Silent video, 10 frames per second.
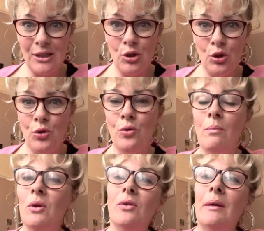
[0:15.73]
the new
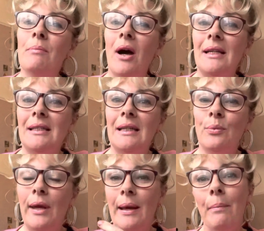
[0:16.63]
moon in Pisces.
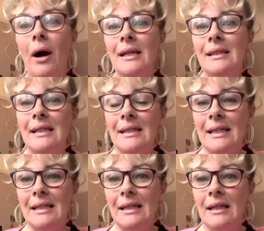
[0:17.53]
We're in Pisces
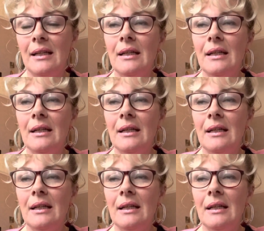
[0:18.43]
season.